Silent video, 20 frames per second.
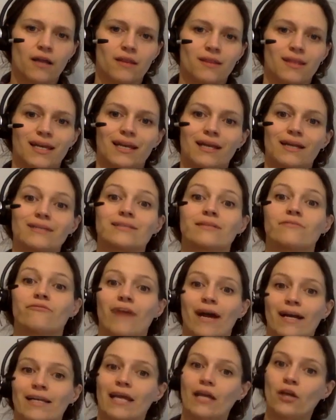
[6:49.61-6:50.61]
that it is in
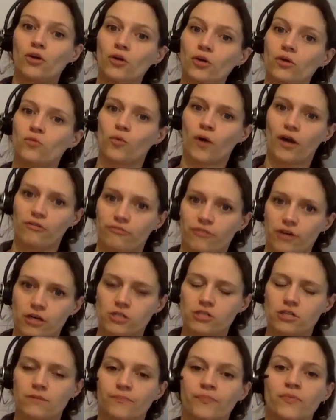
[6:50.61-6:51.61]
fact a good wave
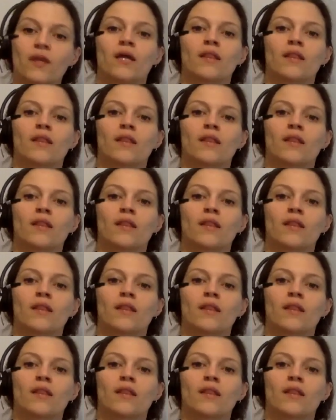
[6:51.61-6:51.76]
function